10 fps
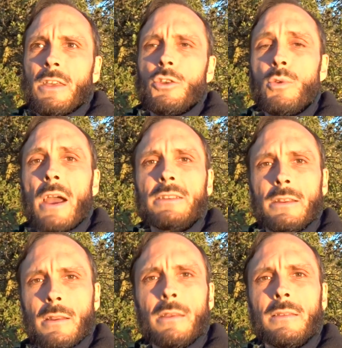
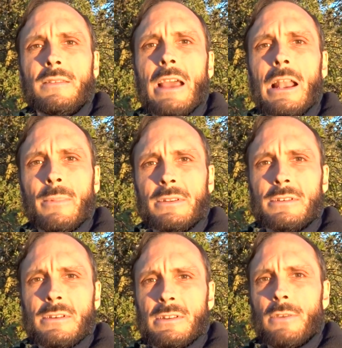uniting the
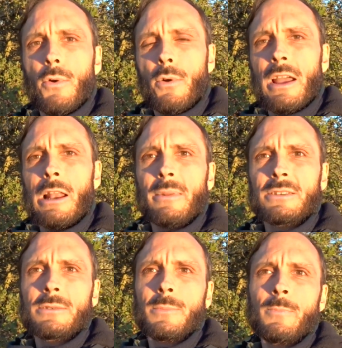elements, the four
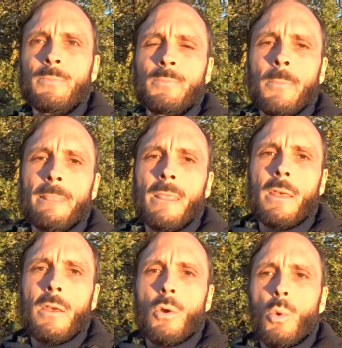elements,
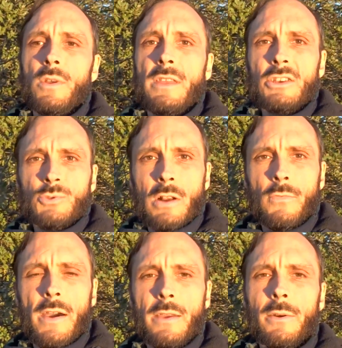with the astral
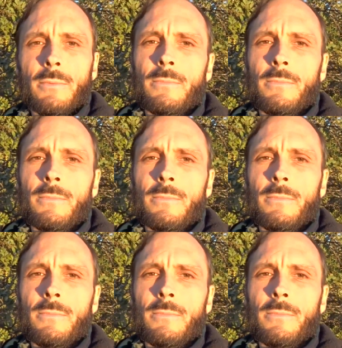fire.